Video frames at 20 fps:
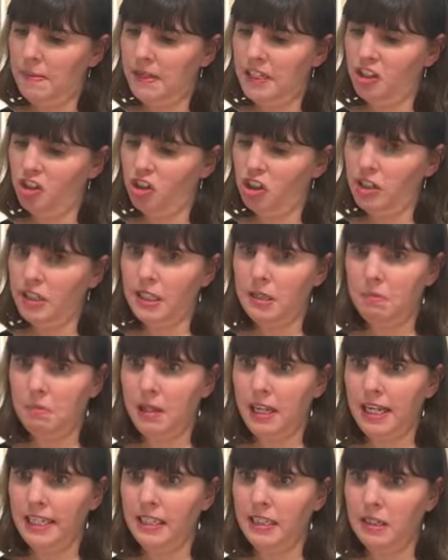Maybe it's just the
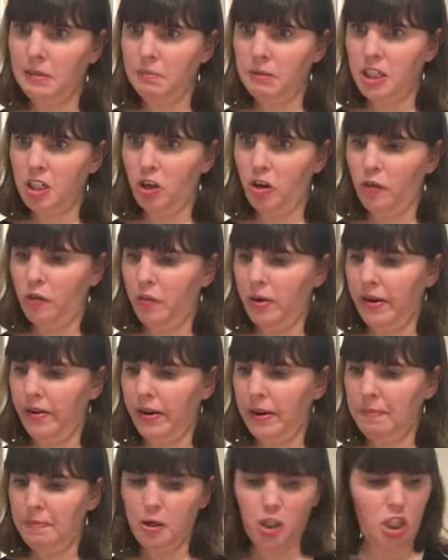placement of
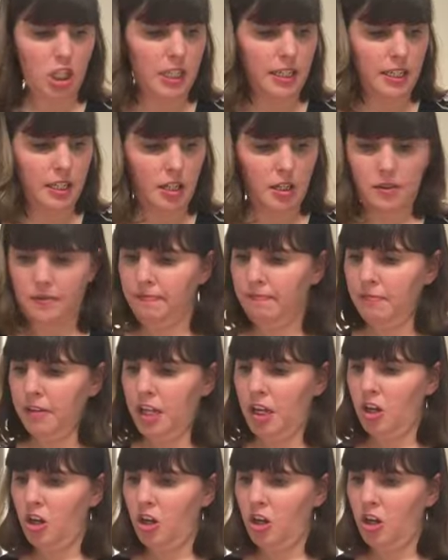where I put it.